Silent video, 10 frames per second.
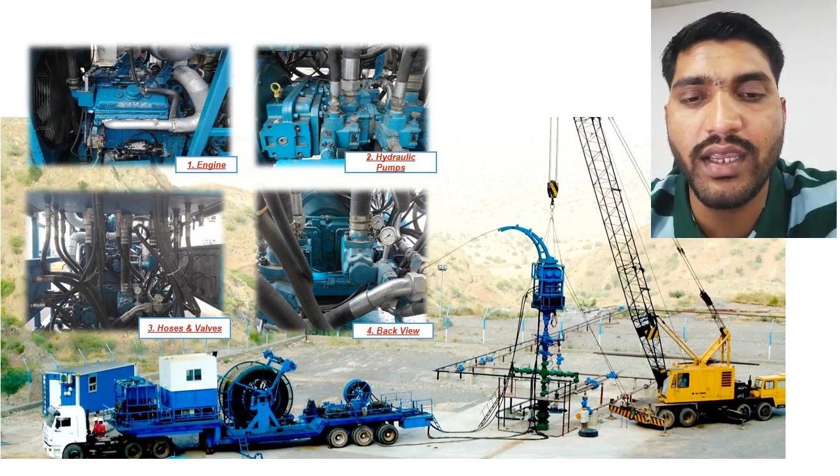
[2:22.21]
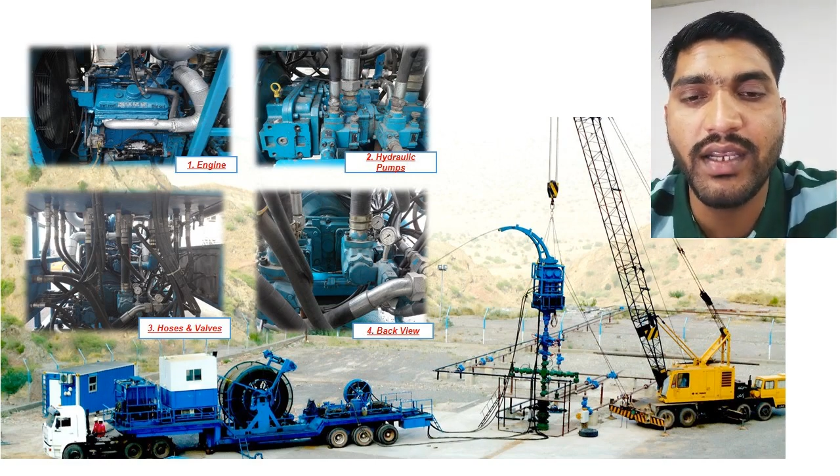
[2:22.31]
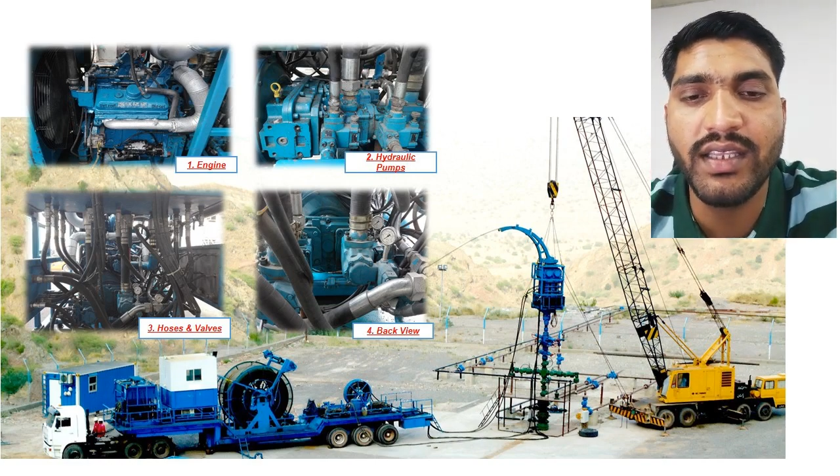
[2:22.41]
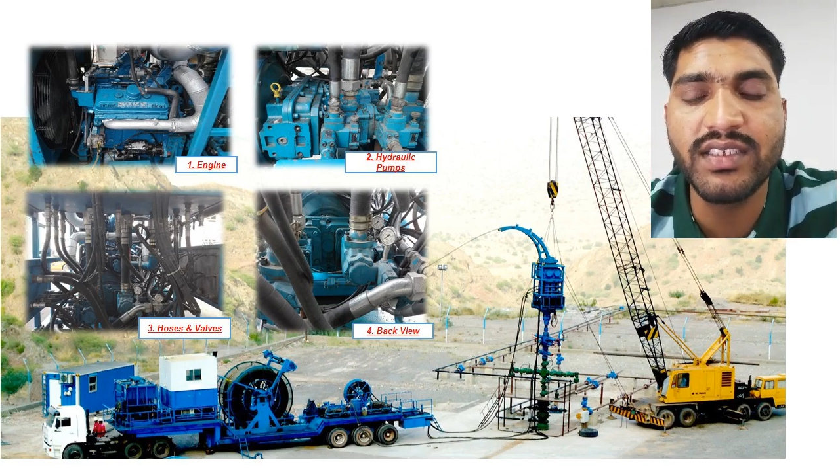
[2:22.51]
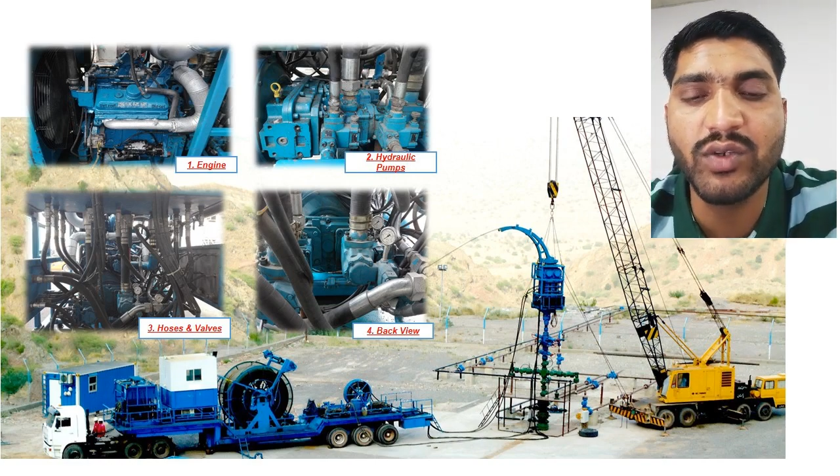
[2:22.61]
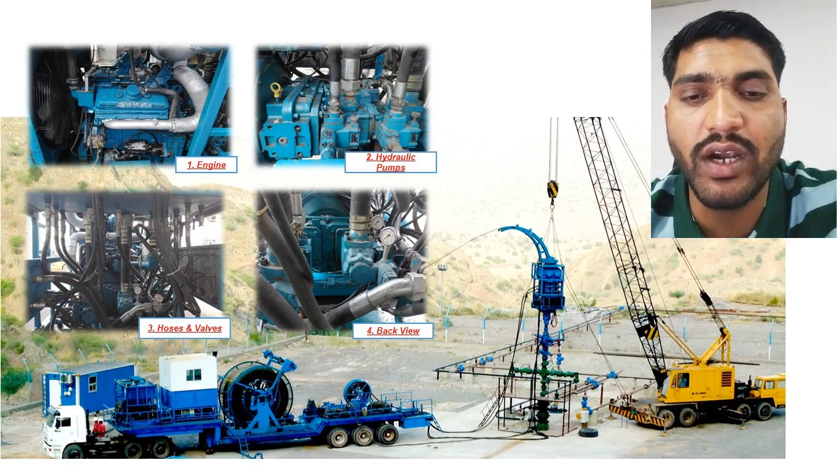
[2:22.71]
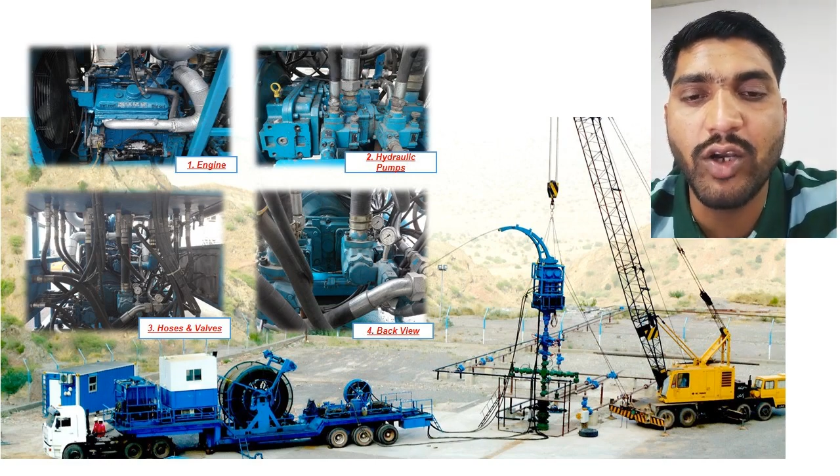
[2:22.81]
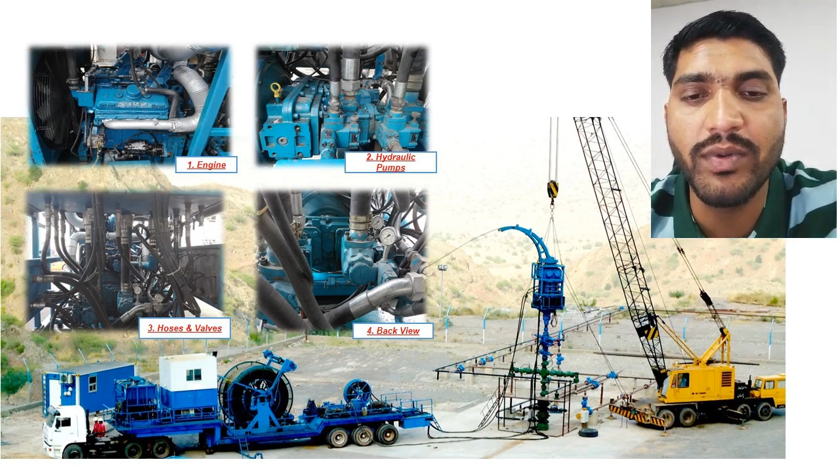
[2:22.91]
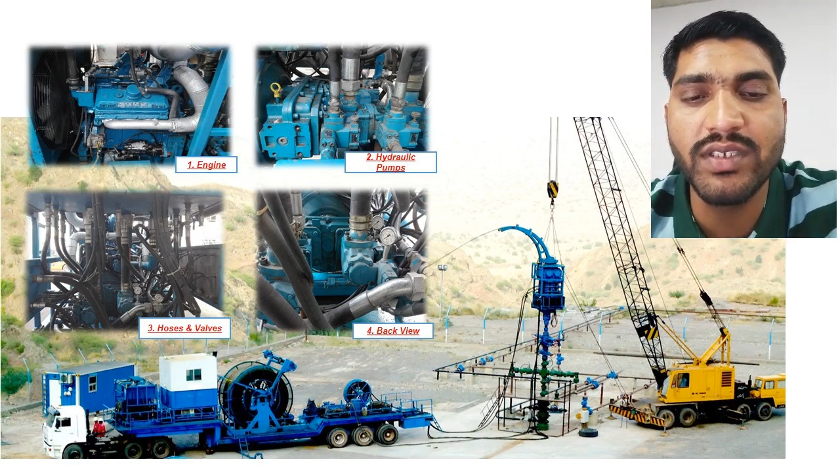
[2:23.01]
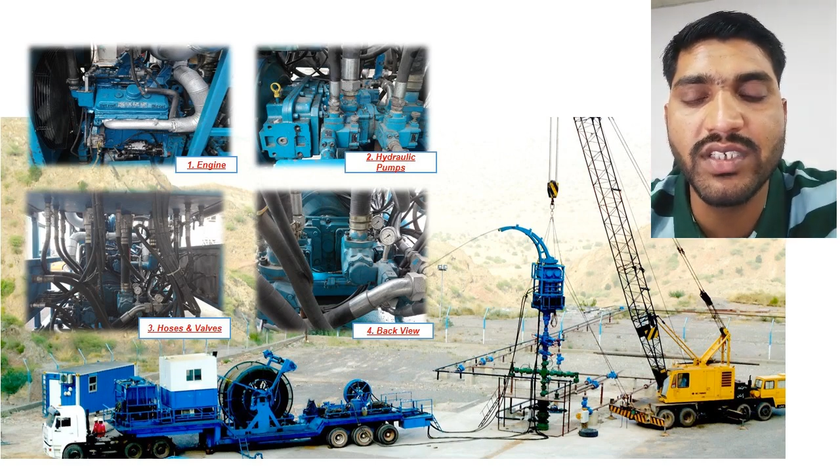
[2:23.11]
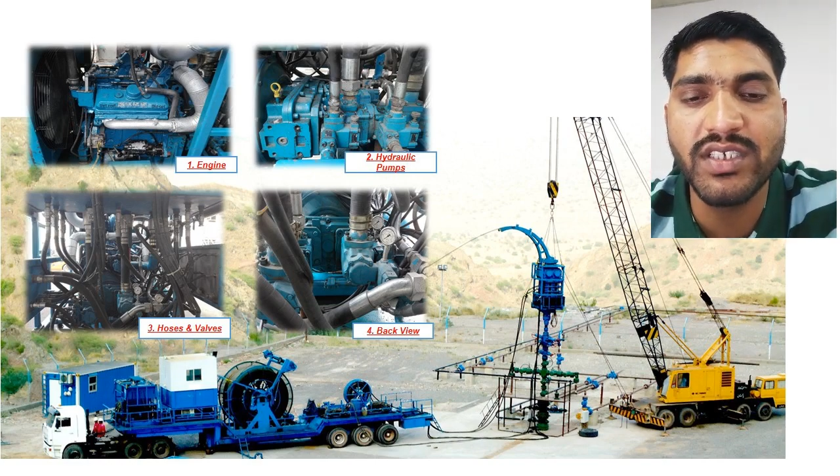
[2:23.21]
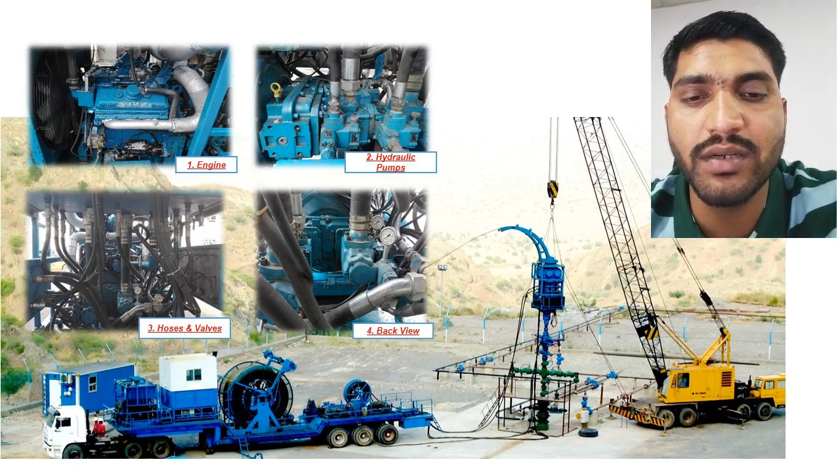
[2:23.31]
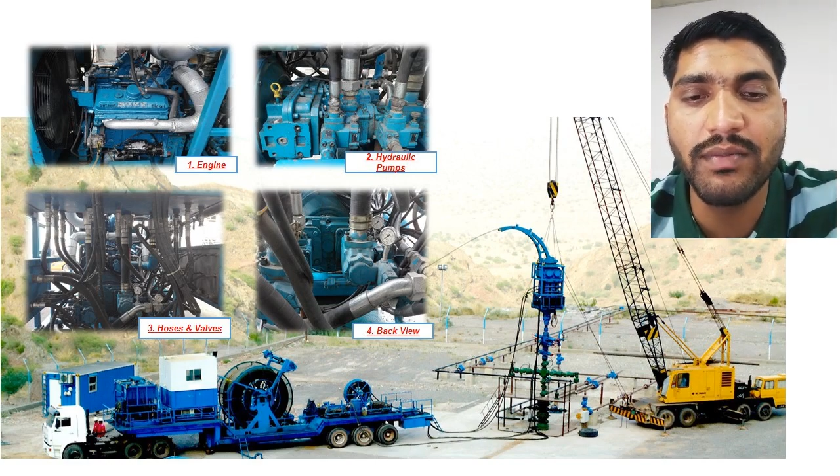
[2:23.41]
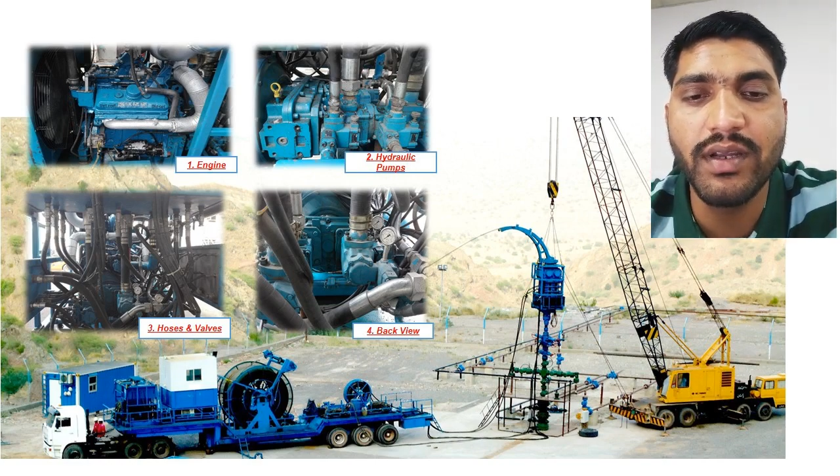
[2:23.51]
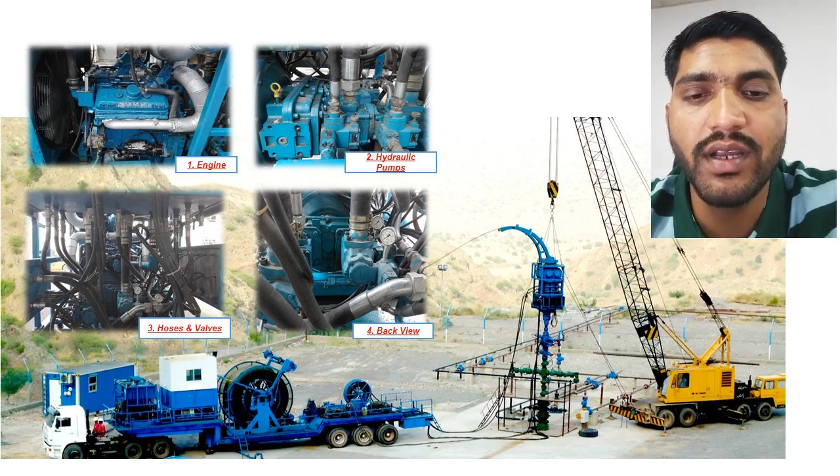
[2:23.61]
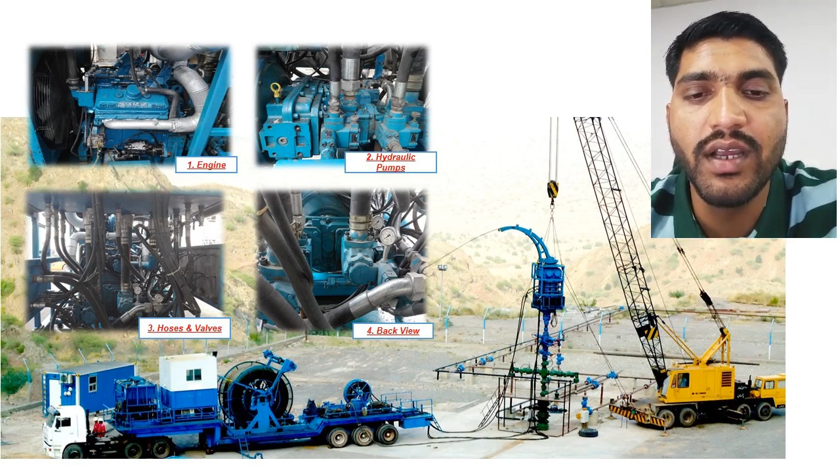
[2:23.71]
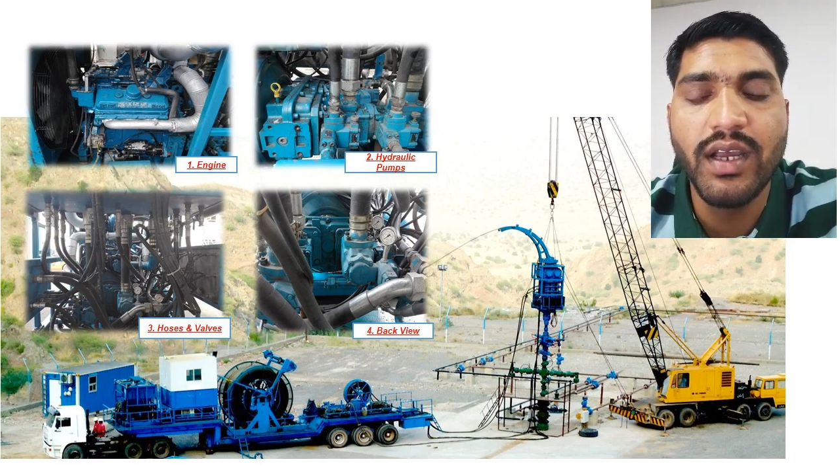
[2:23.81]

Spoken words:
in this coiled tubing system,